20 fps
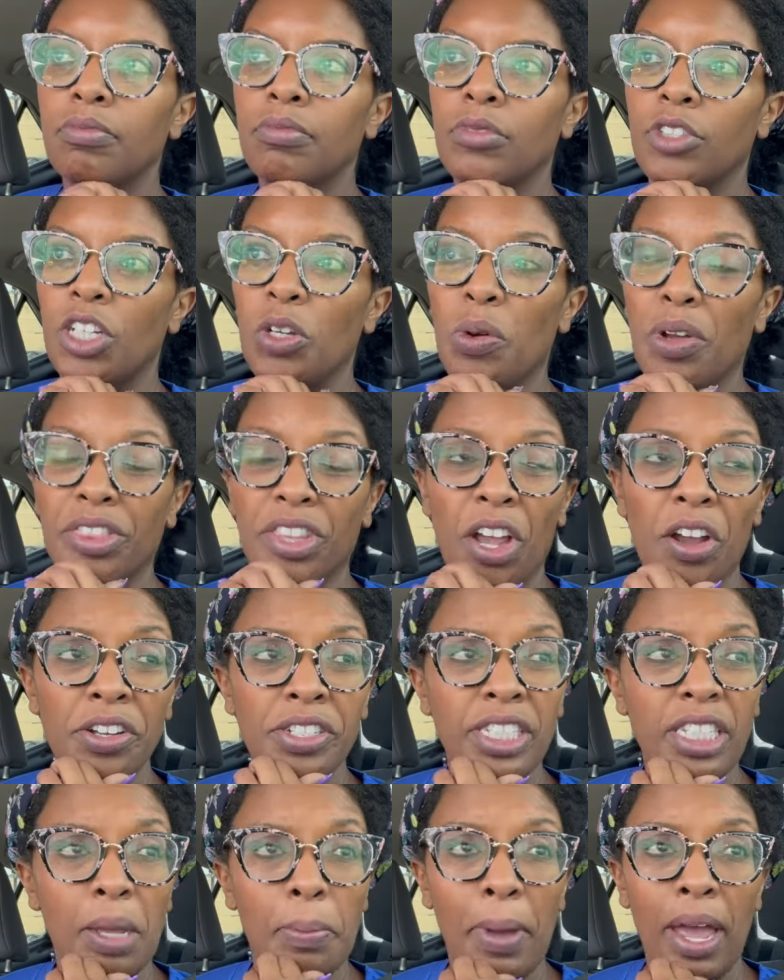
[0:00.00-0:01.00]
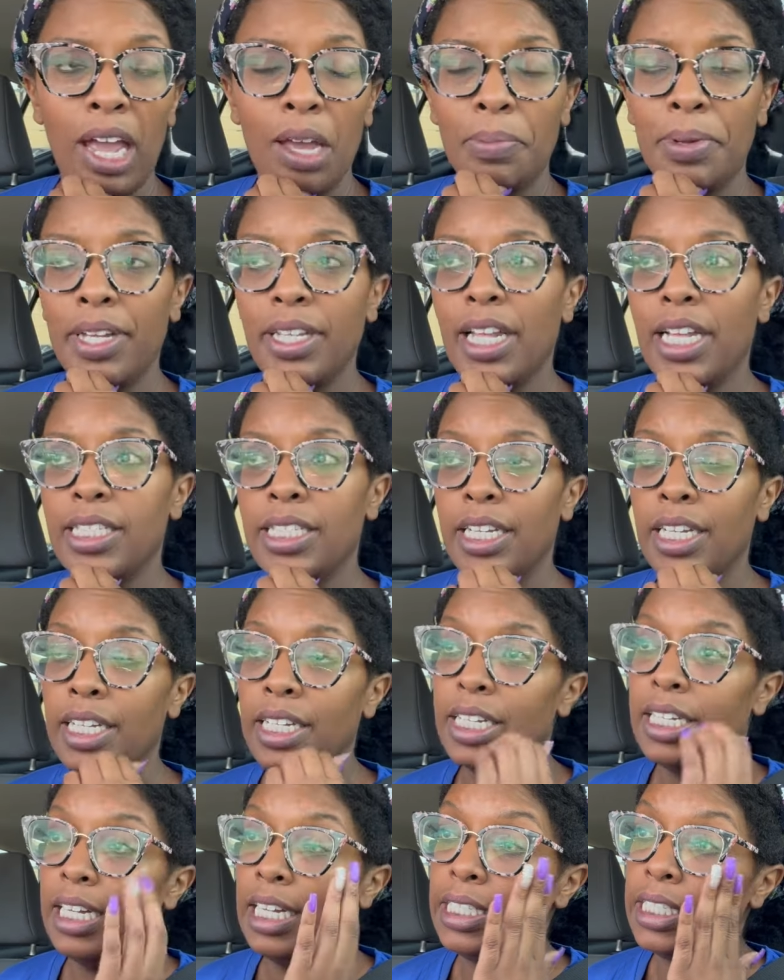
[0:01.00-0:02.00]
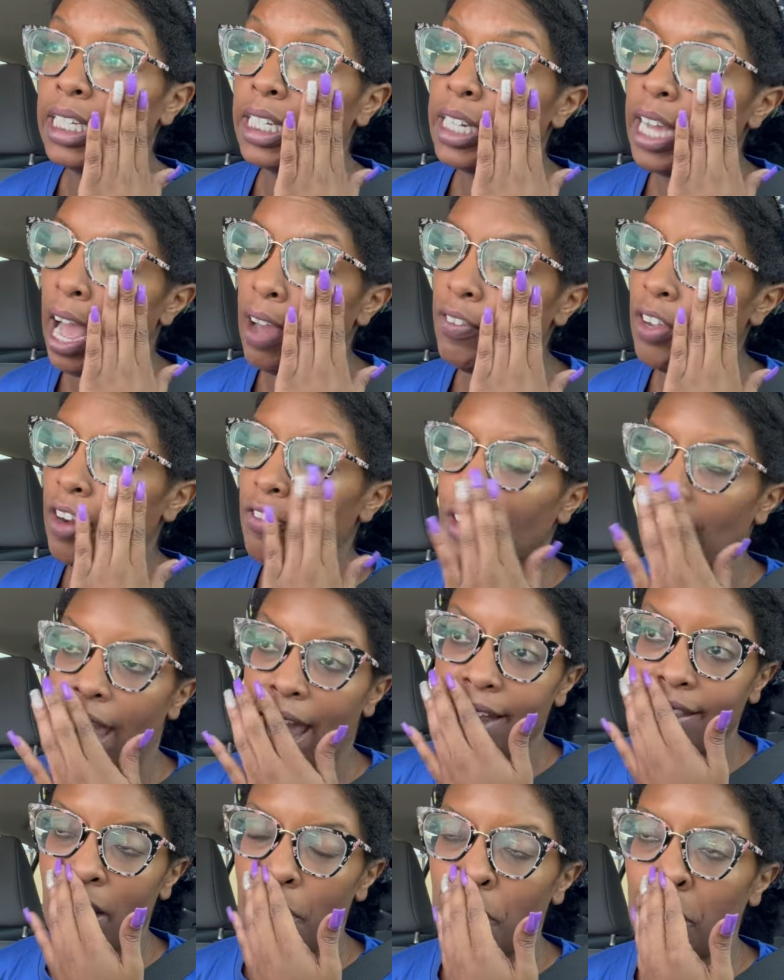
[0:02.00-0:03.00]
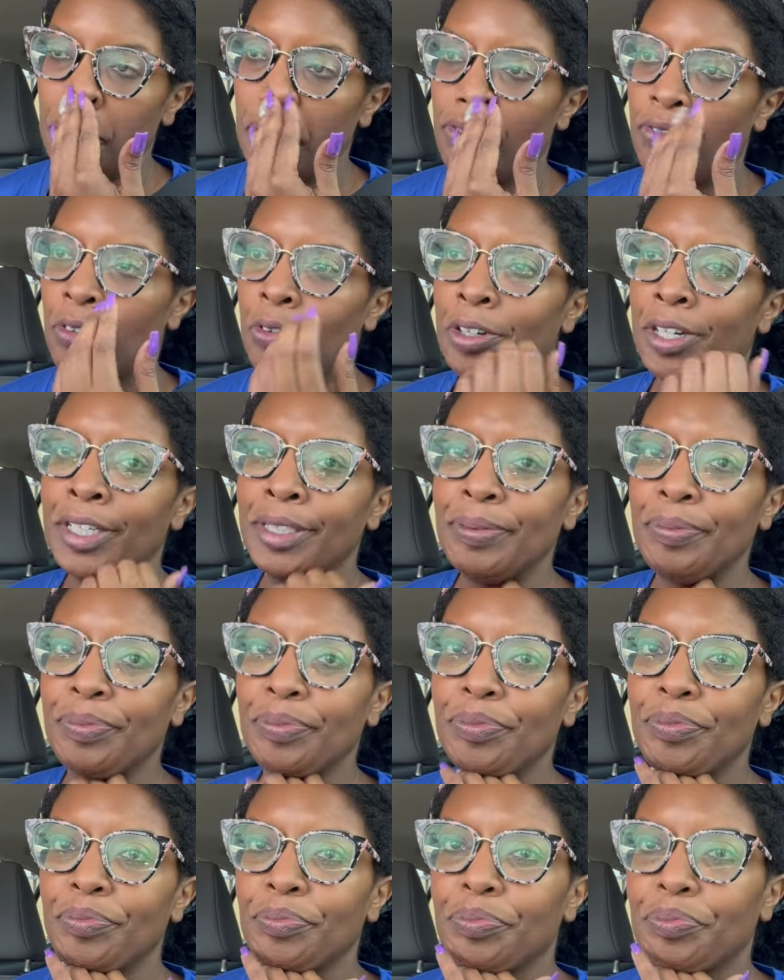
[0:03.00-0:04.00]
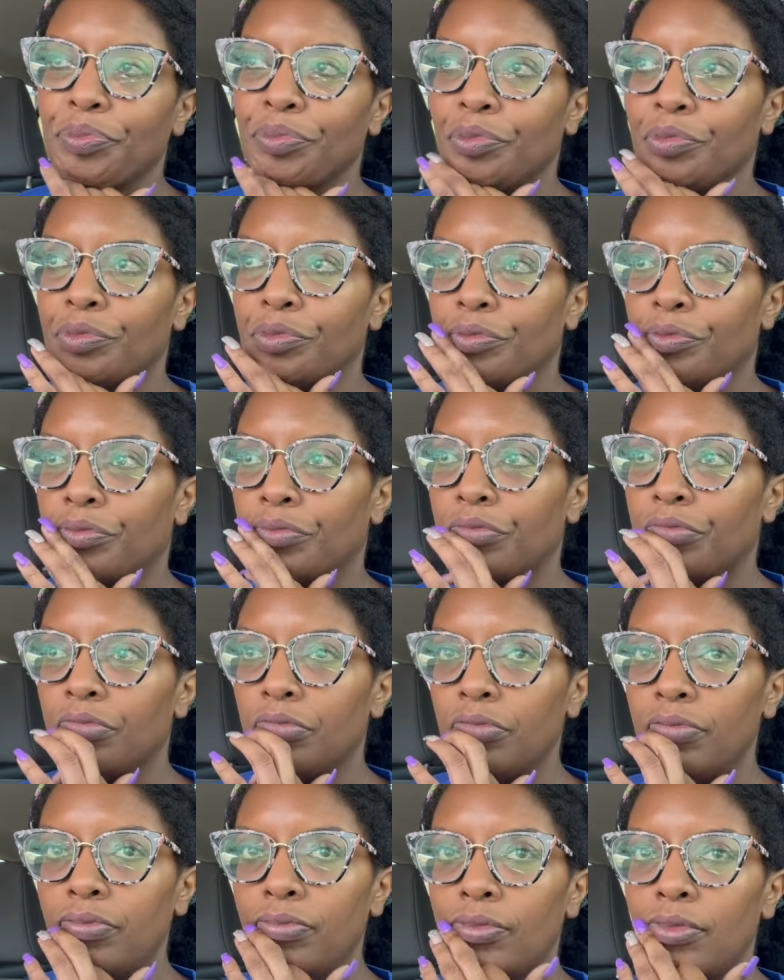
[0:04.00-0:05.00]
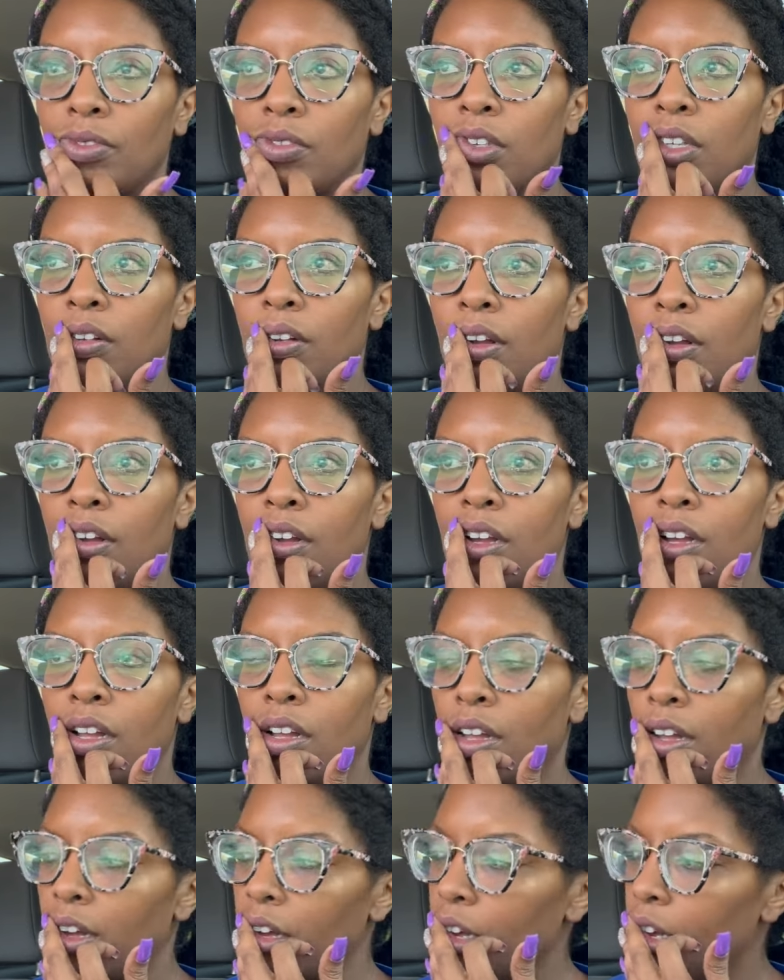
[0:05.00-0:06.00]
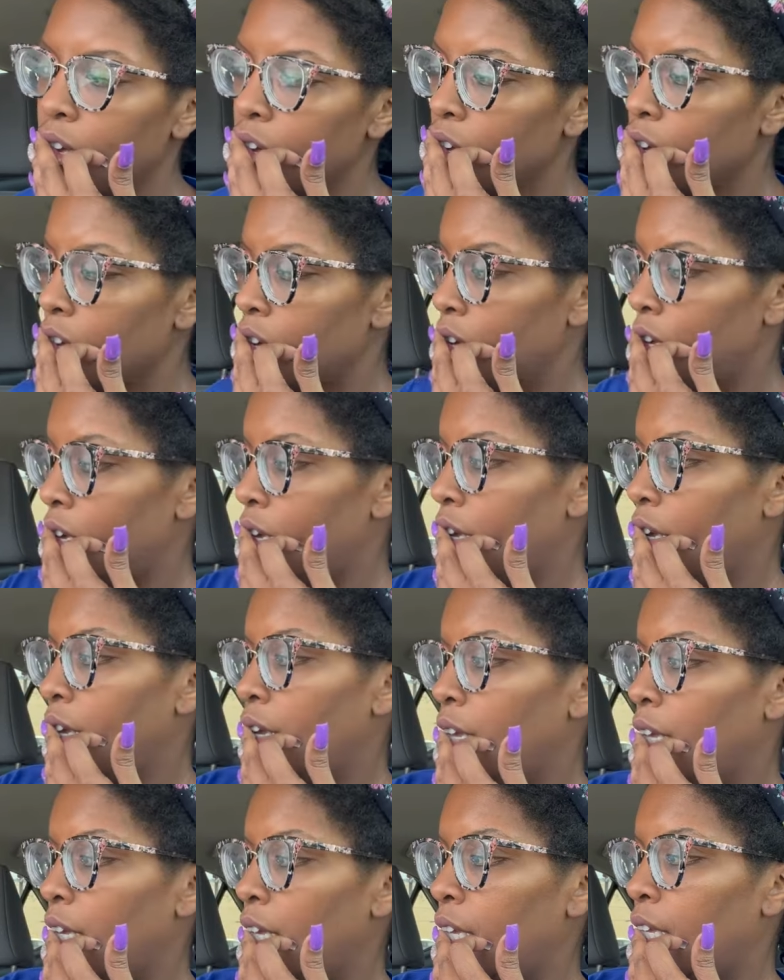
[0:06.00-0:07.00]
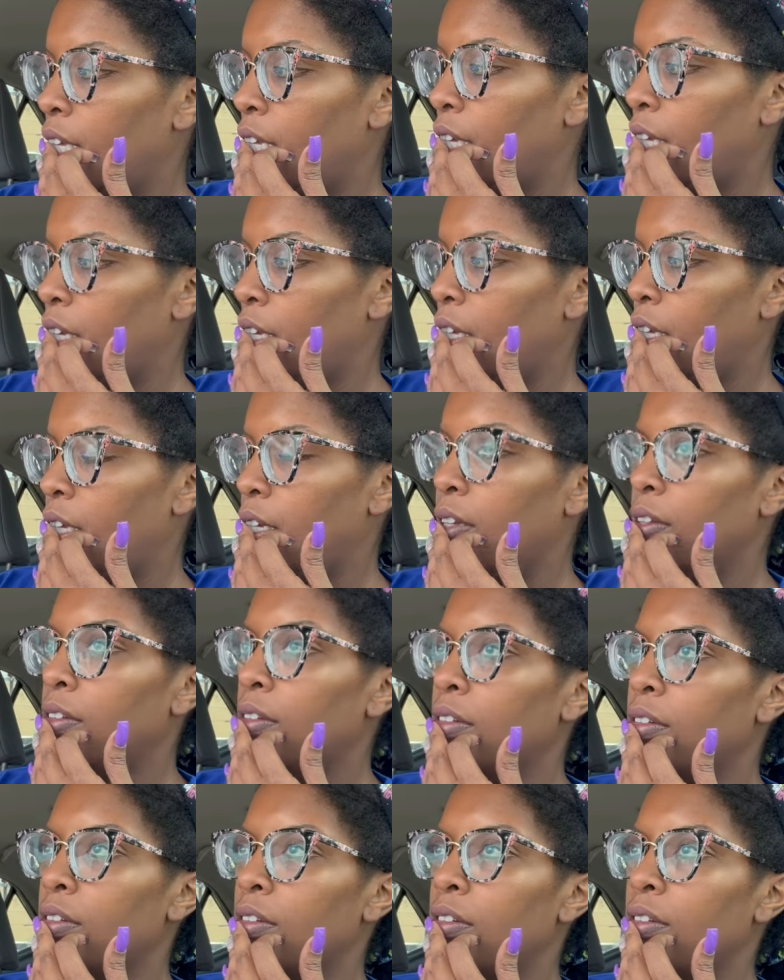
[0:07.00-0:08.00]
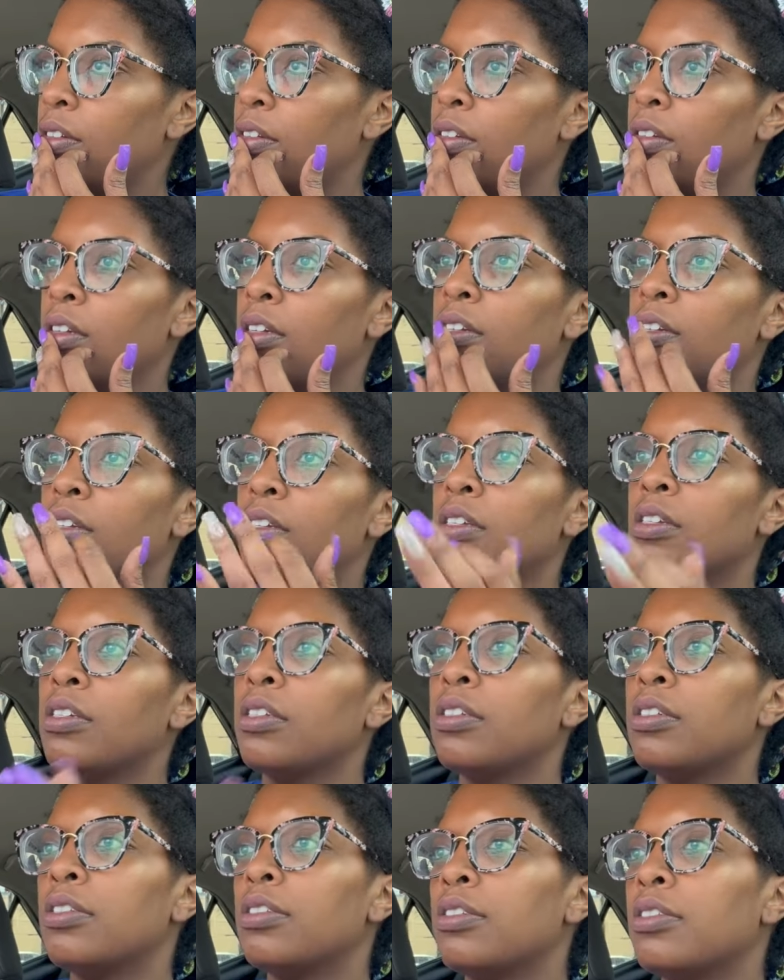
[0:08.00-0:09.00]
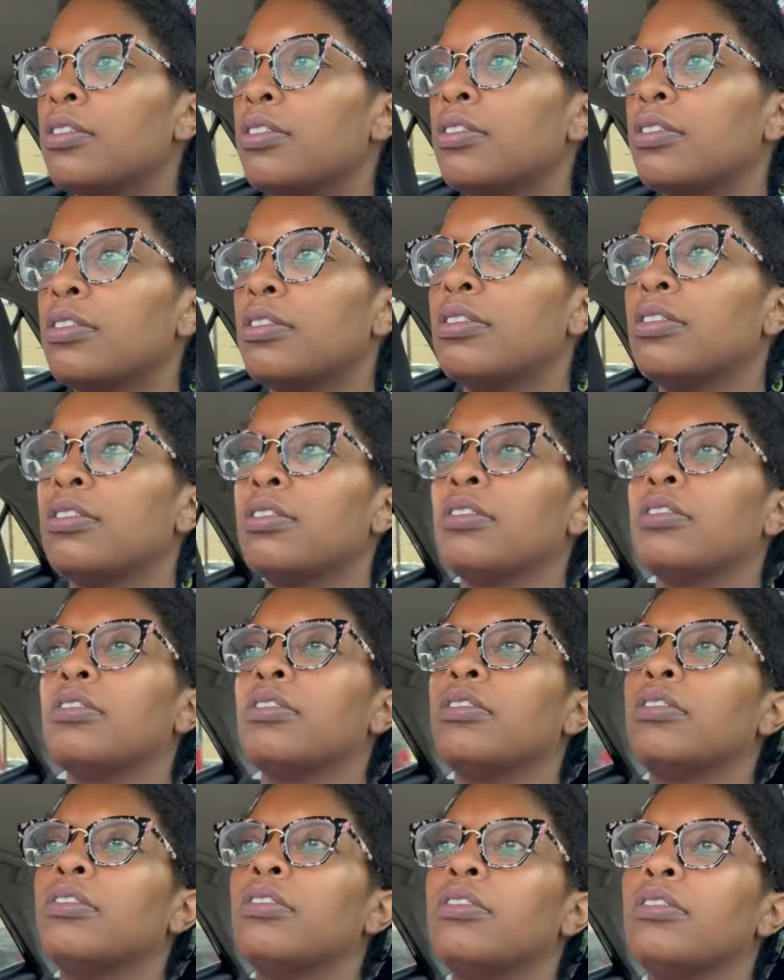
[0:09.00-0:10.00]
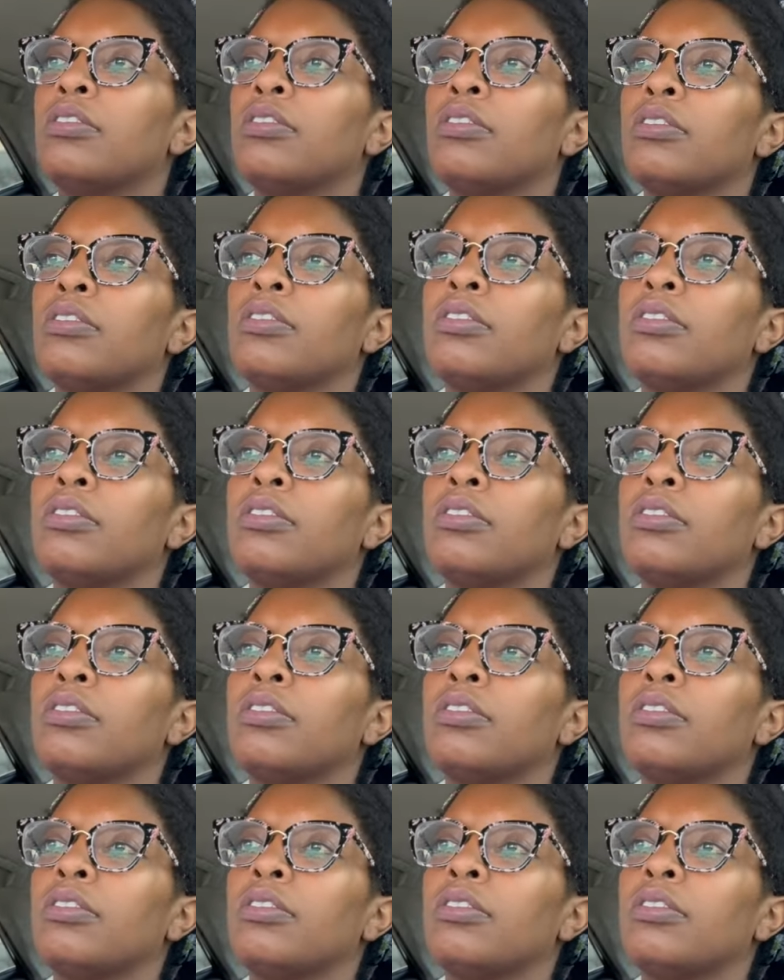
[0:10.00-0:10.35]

You were thirsty, baby. That's good. Is it? Have you ever had that one before? Yes. I've had every single one except for bananas and the hurricanes.